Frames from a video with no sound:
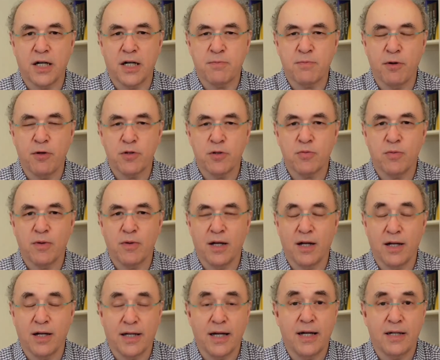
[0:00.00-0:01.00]
I suppose uh,
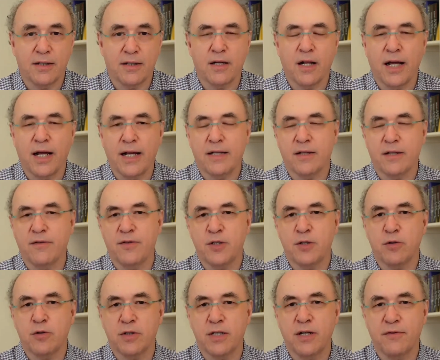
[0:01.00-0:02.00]
again, like the
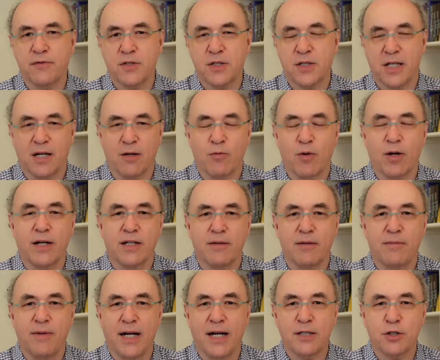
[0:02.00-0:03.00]
visual diffs thing, one can
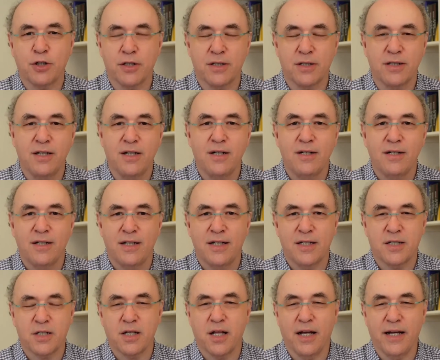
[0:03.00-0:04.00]
imagine
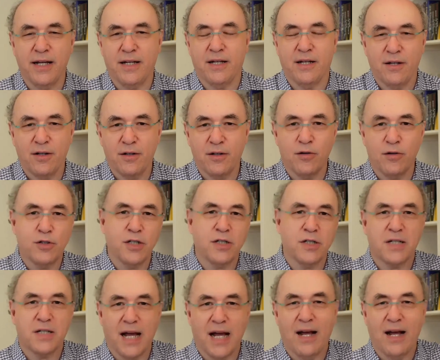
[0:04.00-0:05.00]
it's like you know
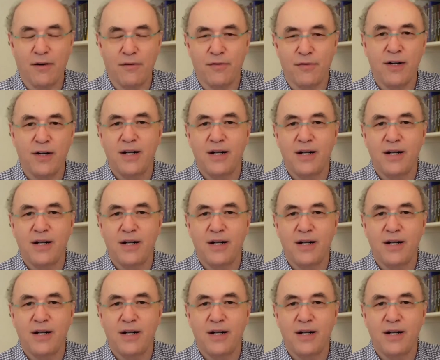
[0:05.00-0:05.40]
just have